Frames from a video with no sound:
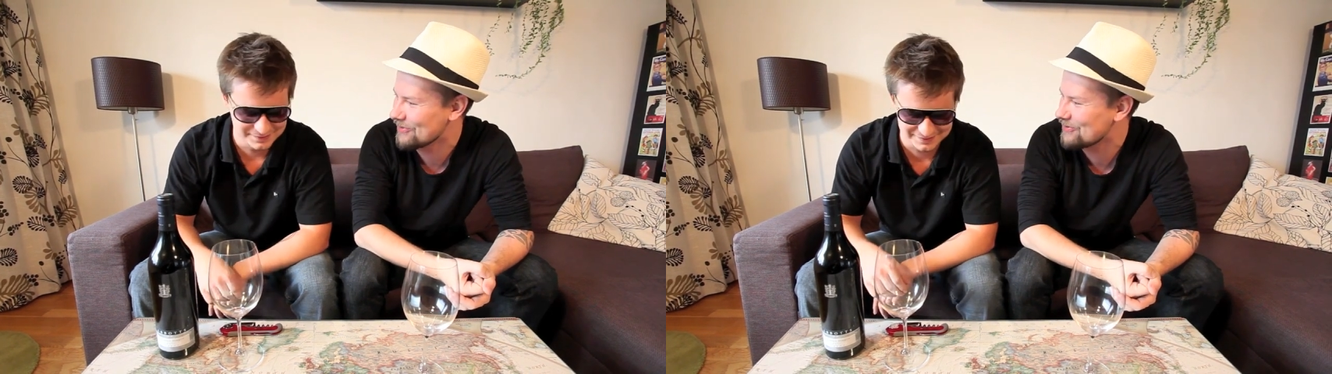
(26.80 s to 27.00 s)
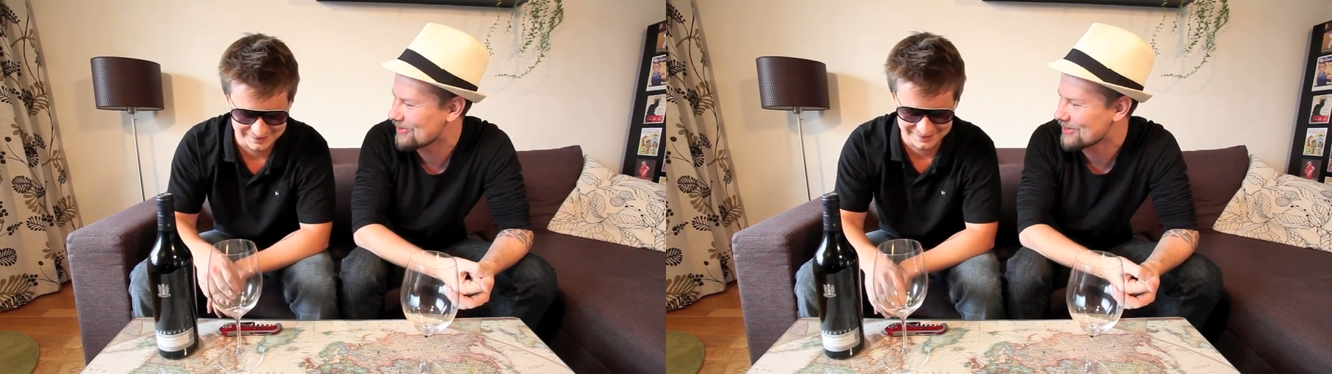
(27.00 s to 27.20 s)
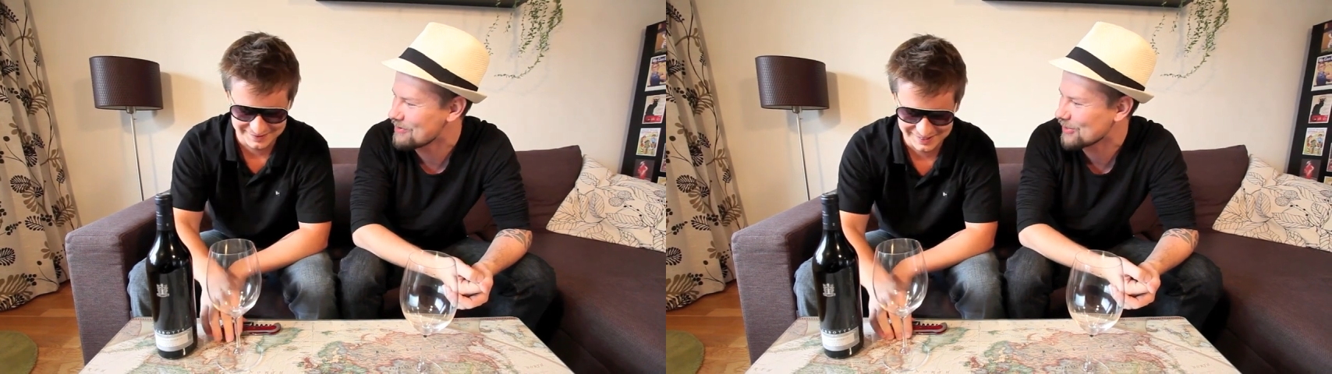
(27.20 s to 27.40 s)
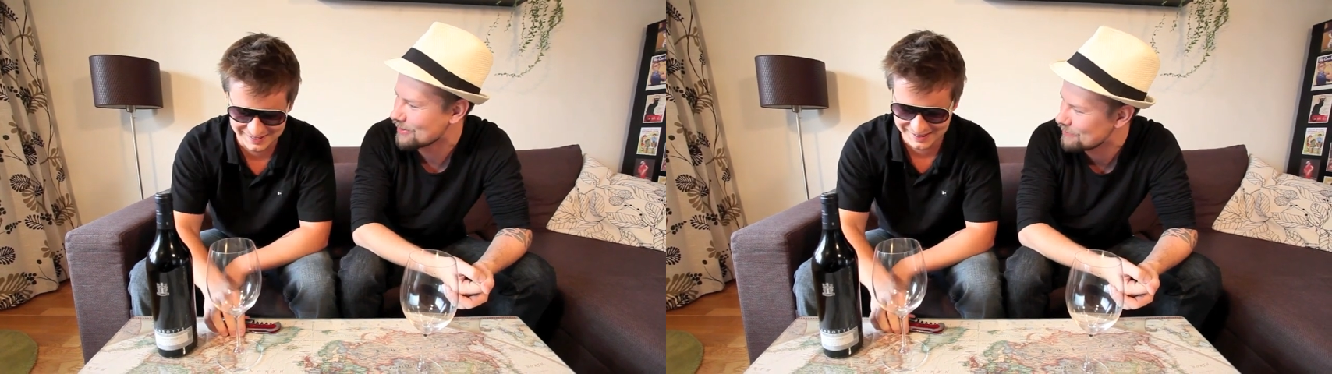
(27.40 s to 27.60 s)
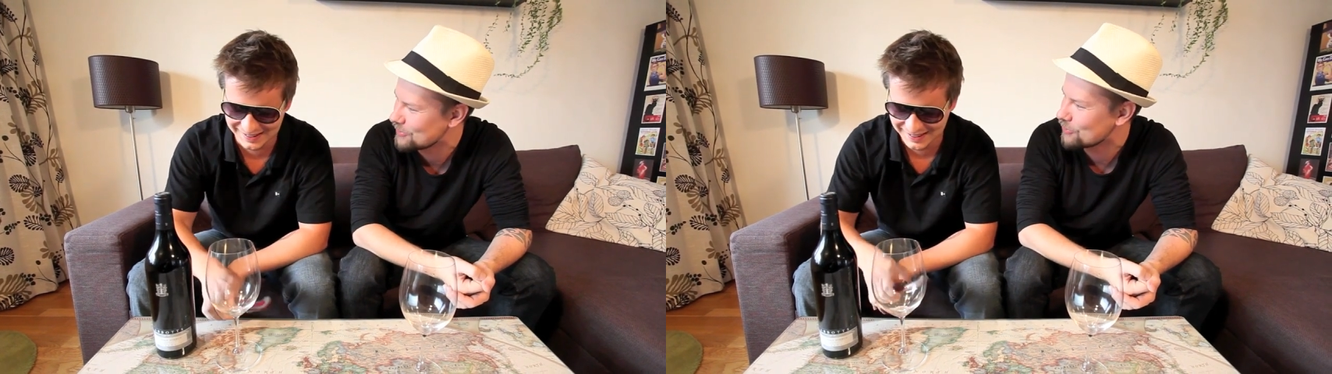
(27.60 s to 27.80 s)
Speaker 1: Nothing much, I
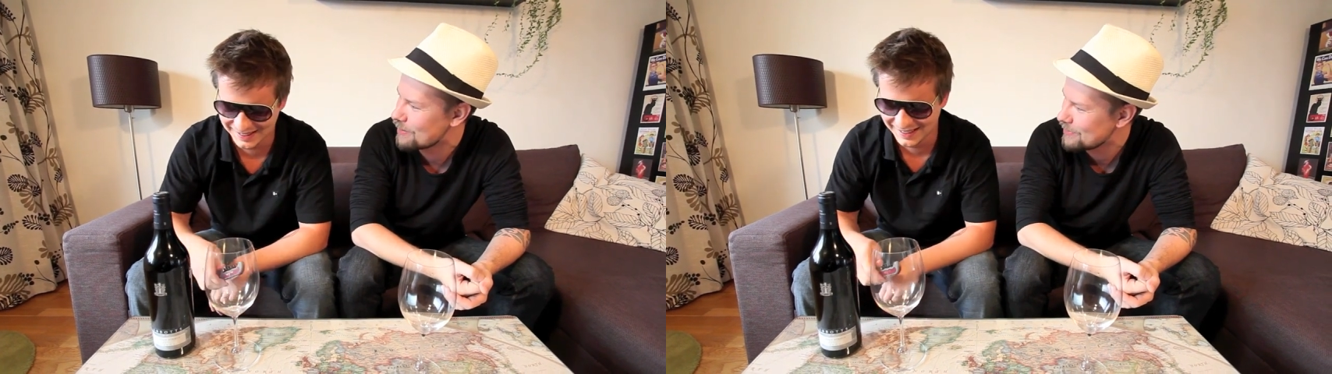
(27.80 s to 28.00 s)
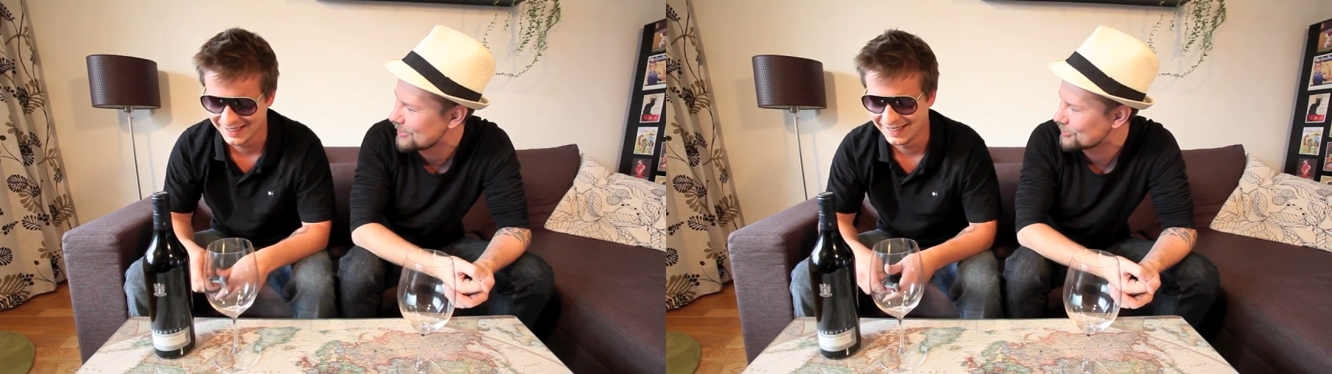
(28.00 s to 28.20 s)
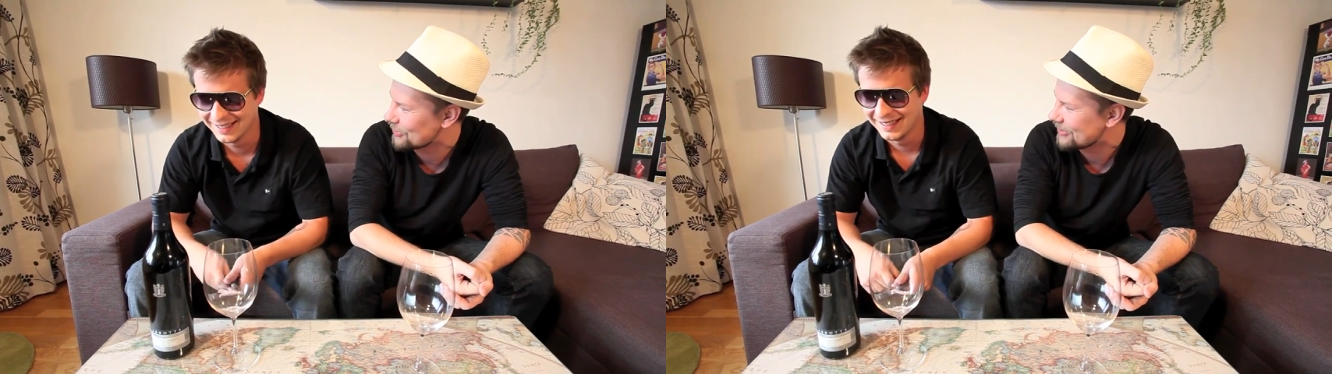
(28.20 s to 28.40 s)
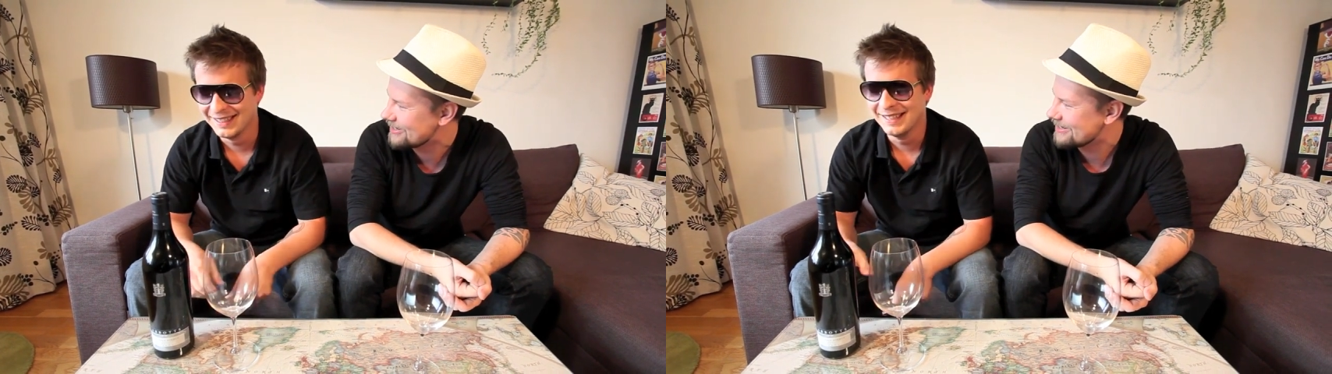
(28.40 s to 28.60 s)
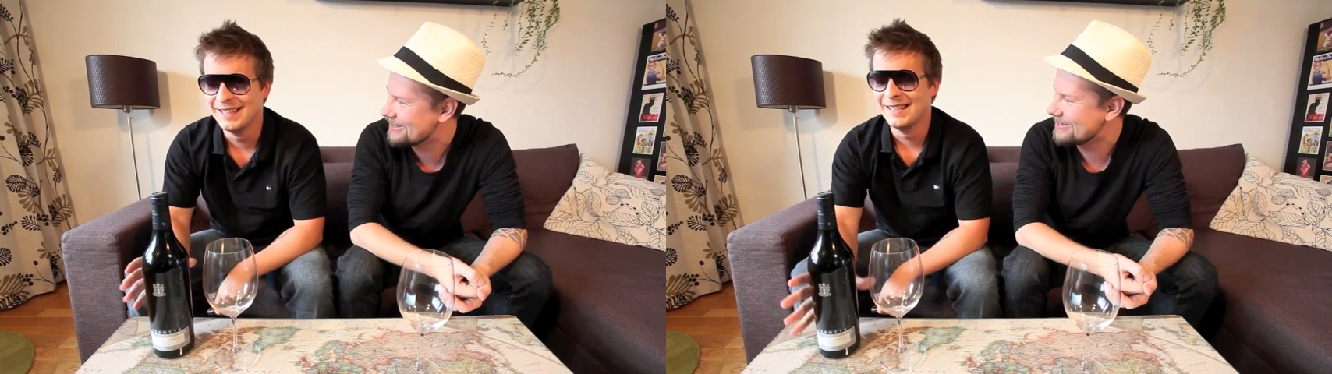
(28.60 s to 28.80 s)
made you my manager.
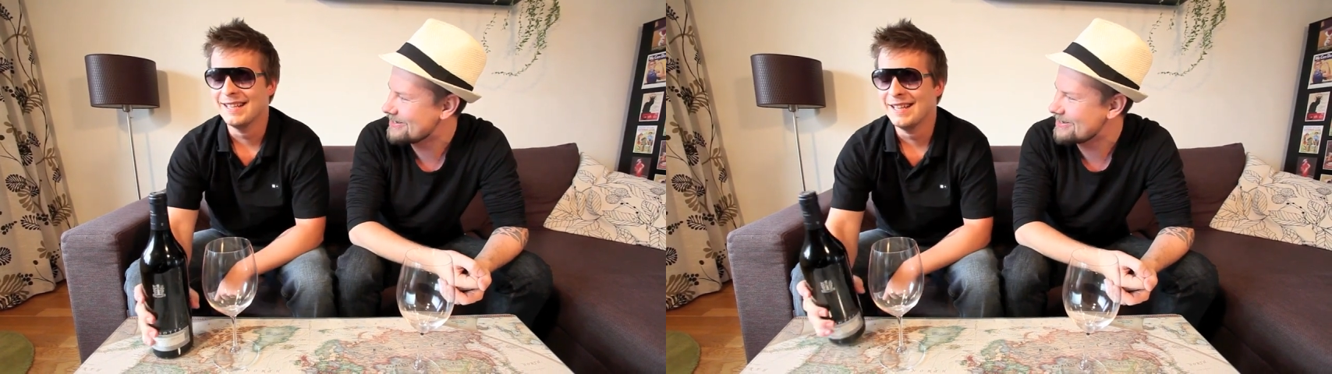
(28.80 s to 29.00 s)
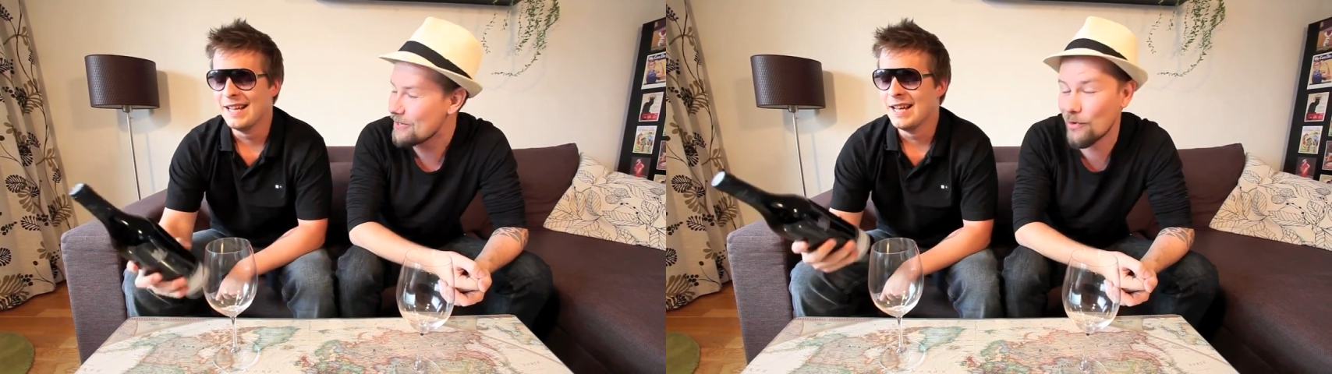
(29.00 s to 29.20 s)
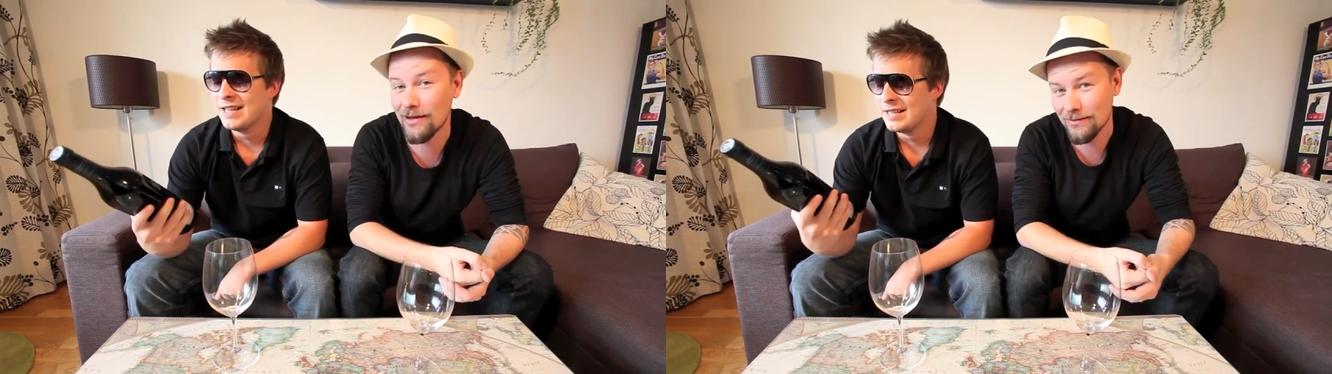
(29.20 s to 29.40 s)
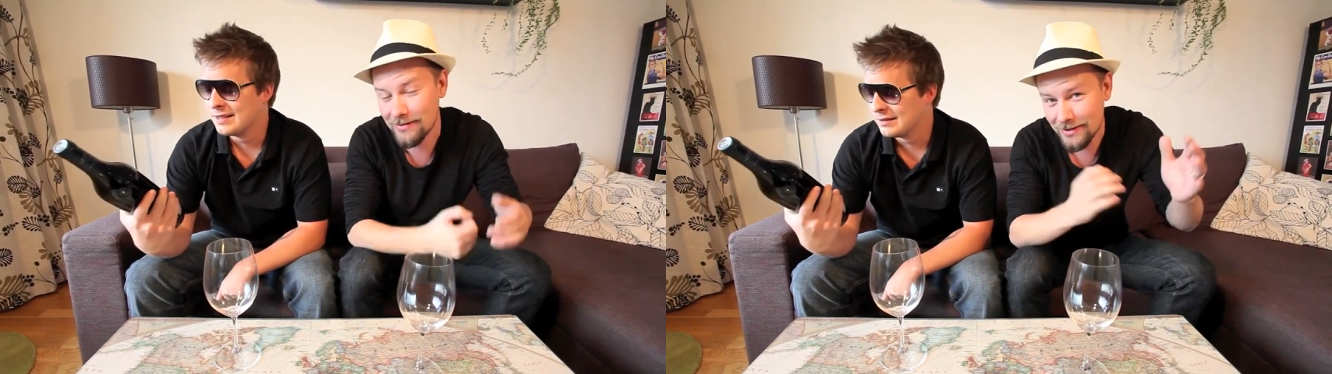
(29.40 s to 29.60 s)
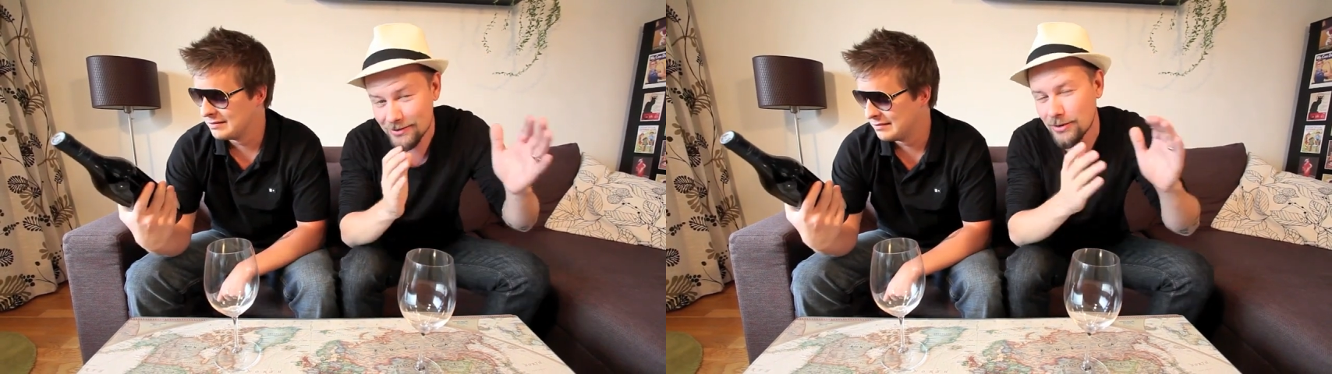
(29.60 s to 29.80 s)
Well,
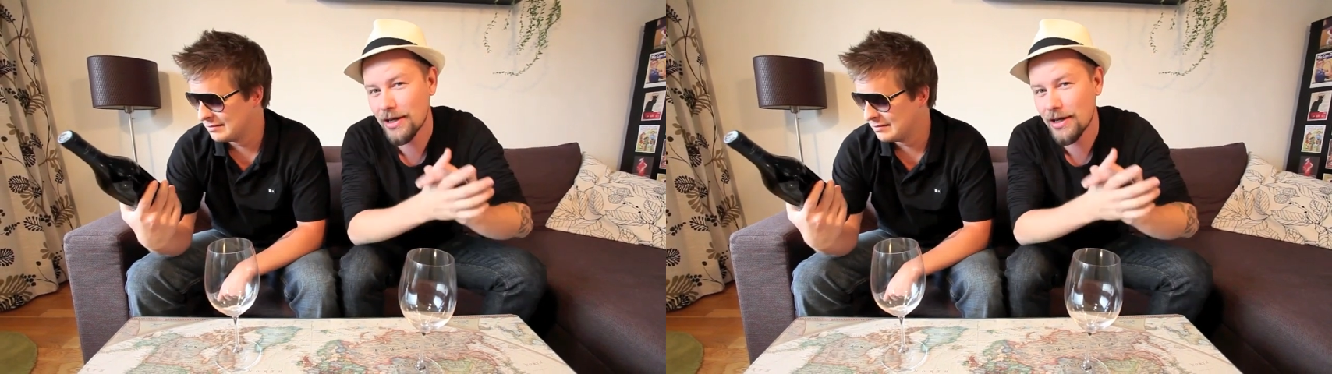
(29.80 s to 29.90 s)
to